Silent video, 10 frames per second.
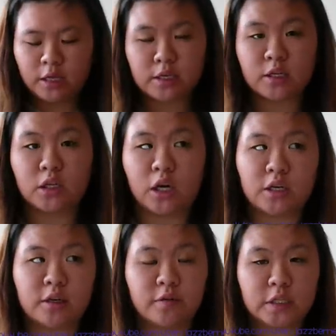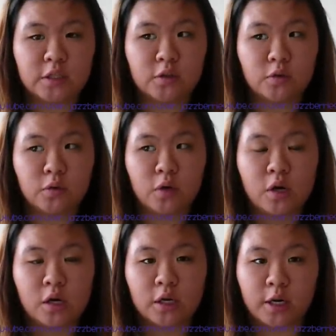this is long enough to
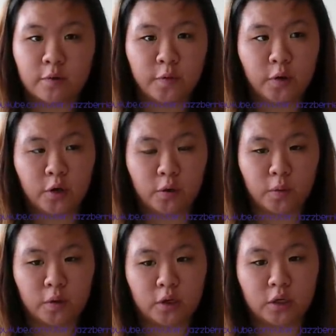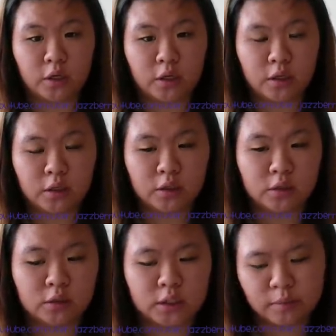cover your,
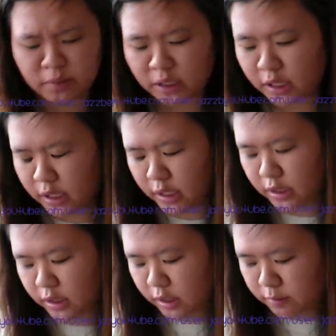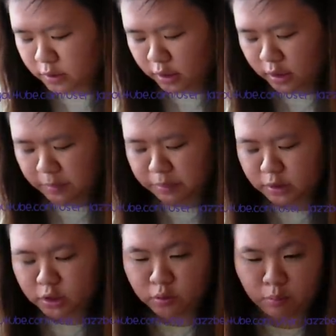to me, it comes up
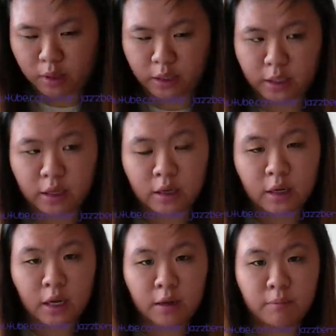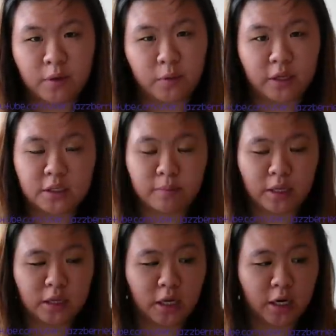to my midway to
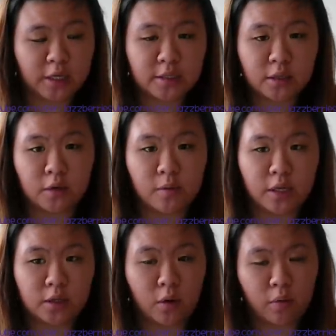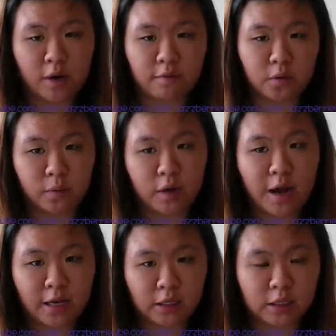my thigh, so I don't have to wear
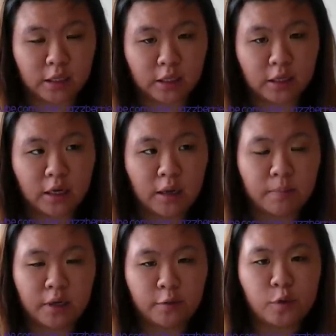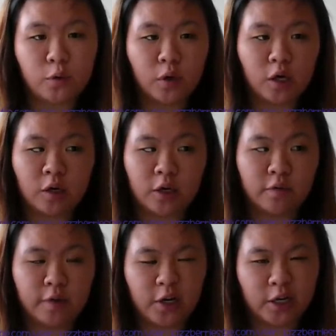anything. But if you are
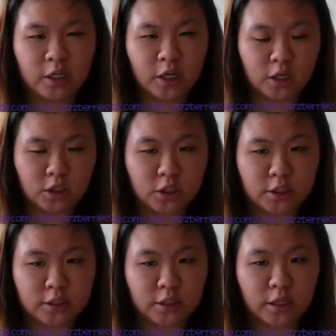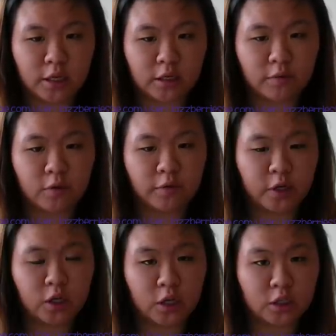very unconscious, like if you're
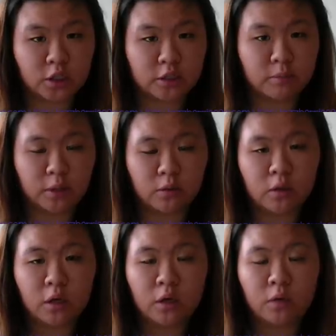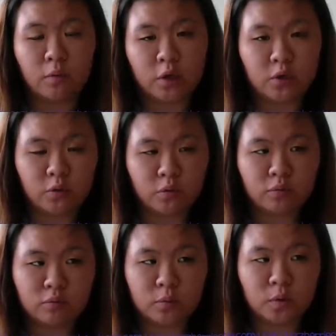very conscious about what
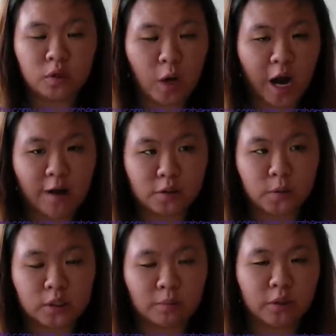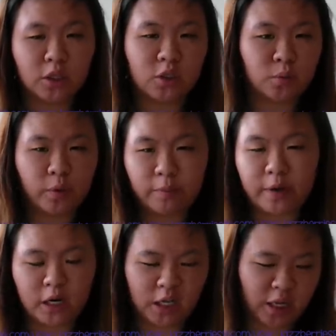you have to wear something, just wear a
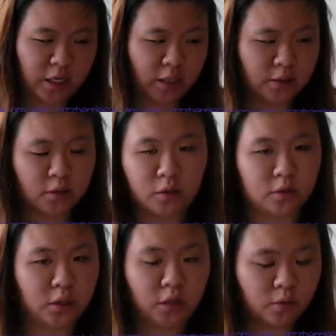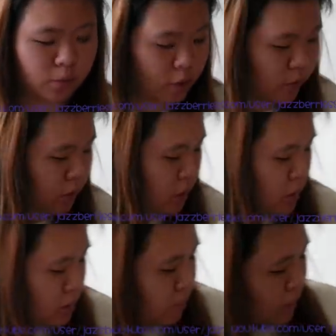pair of leggings or, you know, wear
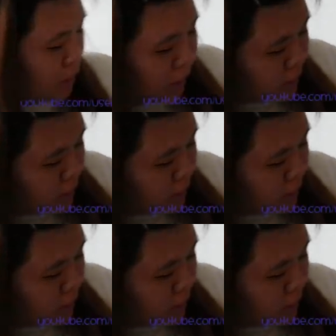something